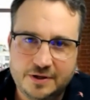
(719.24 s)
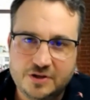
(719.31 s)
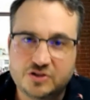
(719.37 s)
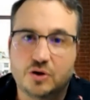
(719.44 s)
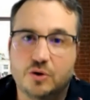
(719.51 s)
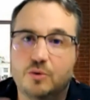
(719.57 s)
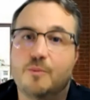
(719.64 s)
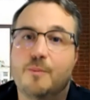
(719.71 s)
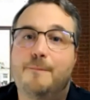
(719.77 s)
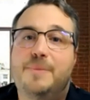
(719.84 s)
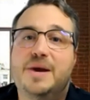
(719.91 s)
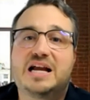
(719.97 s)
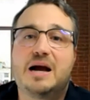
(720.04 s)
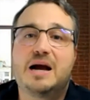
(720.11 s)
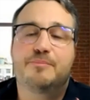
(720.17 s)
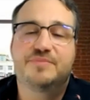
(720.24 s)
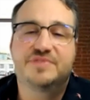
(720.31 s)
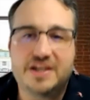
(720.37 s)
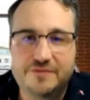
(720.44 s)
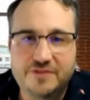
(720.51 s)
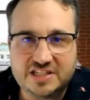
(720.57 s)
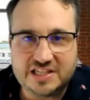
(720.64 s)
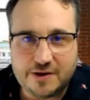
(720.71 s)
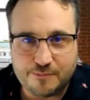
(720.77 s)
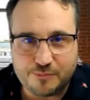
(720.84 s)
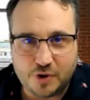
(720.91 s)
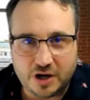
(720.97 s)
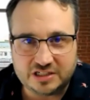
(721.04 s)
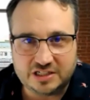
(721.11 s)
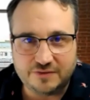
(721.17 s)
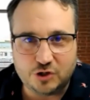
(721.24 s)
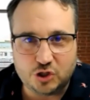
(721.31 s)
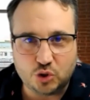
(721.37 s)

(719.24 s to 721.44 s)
So pick up 77 productivity